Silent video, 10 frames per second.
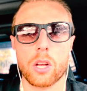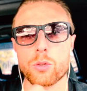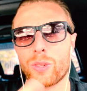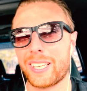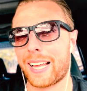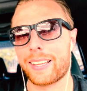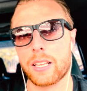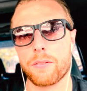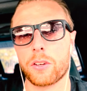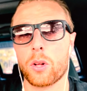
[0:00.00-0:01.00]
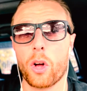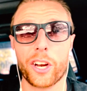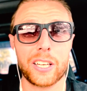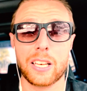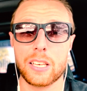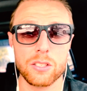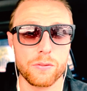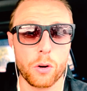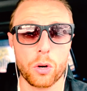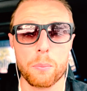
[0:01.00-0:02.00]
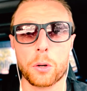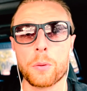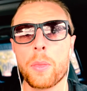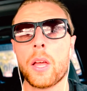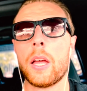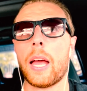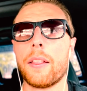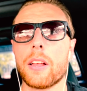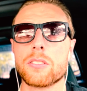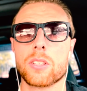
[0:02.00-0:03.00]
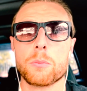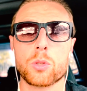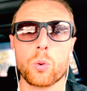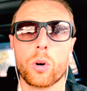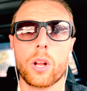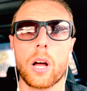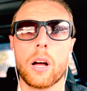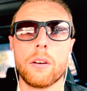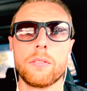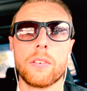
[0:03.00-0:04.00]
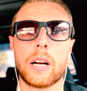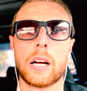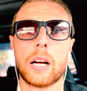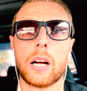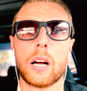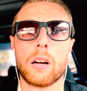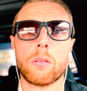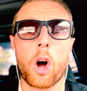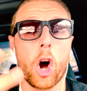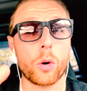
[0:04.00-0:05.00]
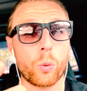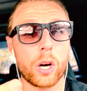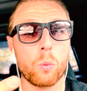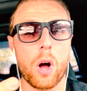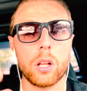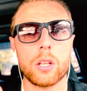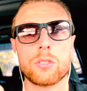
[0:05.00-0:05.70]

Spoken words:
It's really not that difficult. All you're going to need is a phone number and then some sort of hardware wallet.